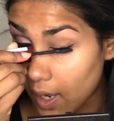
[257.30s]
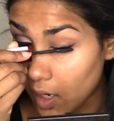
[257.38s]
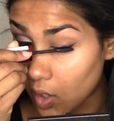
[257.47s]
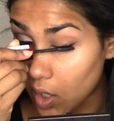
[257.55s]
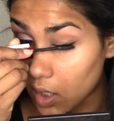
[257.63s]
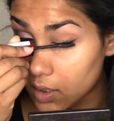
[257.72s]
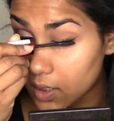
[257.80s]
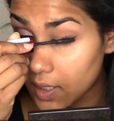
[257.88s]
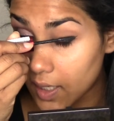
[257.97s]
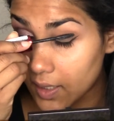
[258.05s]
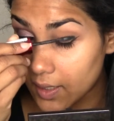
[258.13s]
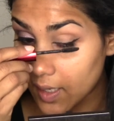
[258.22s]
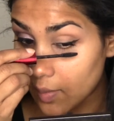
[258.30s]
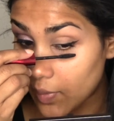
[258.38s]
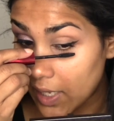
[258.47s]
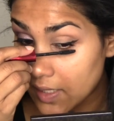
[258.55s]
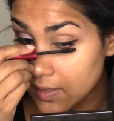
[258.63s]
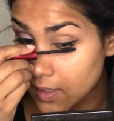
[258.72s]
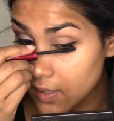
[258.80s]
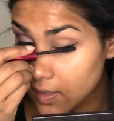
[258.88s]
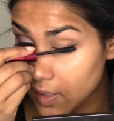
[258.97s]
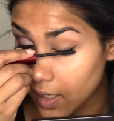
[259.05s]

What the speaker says: Now on a day-to-day basis,